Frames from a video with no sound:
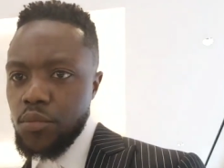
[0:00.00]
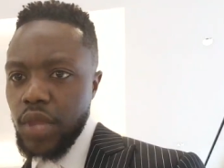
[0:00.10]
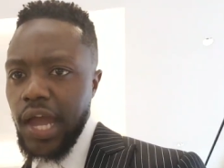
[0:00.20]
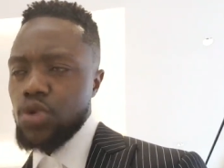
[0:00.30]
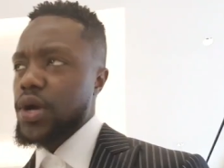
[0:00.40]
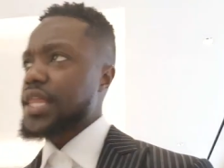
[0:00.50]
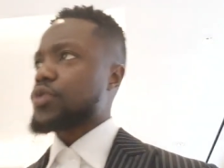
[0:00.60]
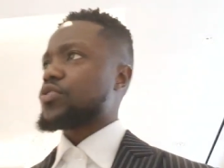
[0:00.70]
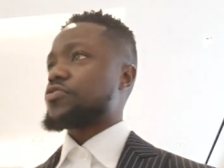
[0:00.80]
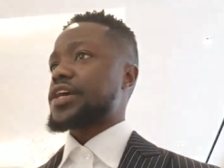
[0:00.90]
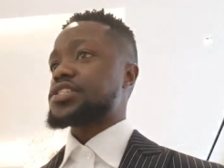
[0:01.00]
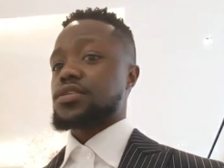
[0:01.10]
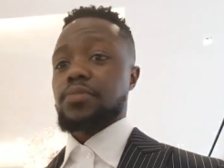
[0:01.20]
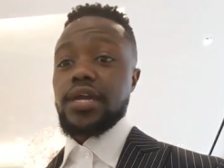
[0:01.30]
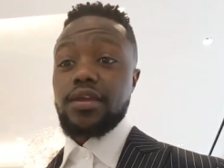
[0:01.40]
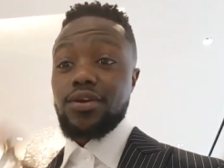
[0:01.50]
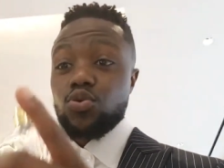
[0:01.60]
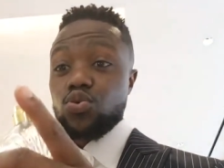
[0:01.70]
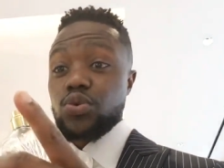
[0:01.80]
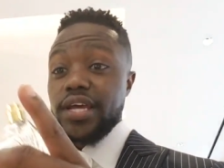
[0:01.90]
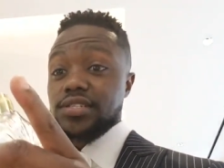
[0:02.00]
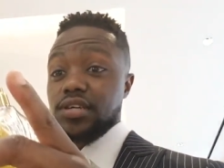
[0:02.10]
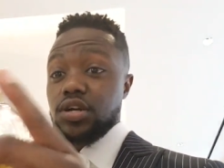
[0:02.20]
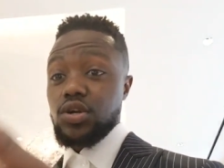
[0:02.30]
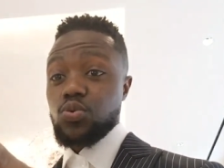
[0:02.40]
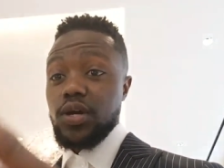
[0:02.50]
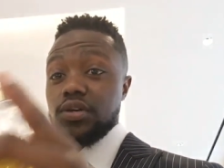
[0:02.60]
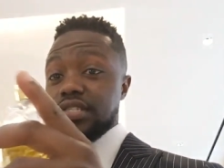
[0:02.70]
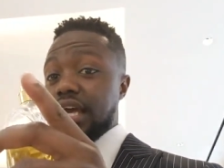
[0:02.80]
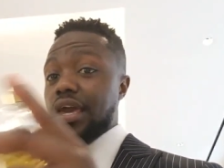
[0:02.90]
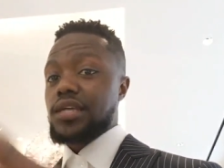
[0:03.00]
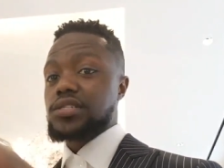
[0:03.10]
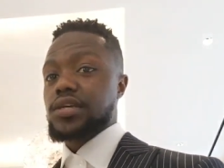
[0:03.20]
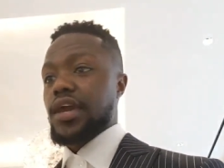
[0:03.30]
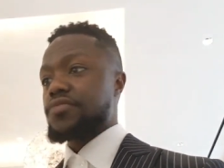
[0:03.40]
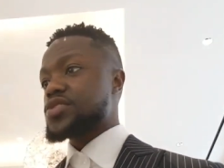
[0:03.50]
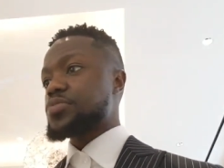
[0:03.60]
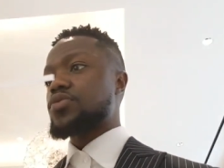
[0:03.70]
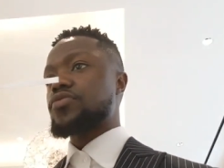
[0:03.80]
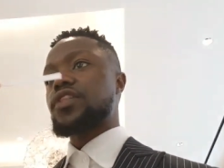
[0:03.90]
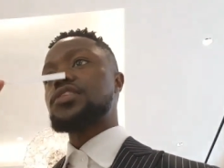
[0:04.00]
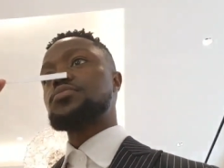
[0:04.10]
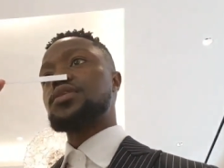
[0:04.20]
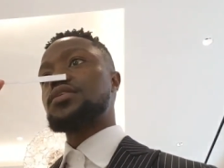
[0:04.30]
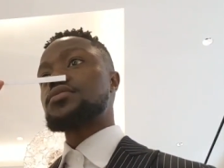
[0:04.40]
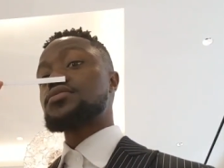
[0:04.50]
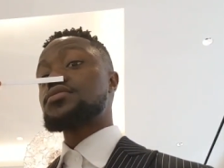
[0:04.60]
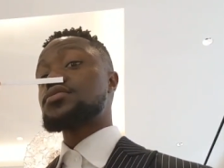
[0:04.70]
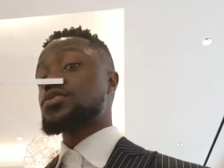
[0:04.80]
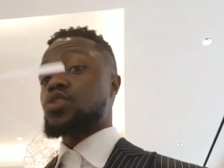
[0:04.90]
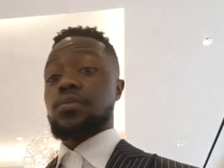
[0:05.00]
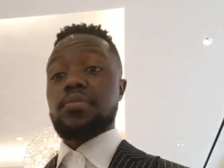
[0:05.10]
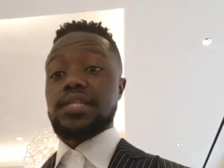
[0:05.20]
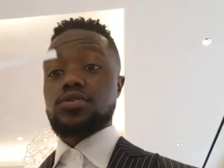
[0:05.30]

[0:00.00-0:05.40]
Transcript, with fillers: how do I like Reflection Man? Ooh, that's a good one because I actually haven't smelled Reflection Man. So I'm about to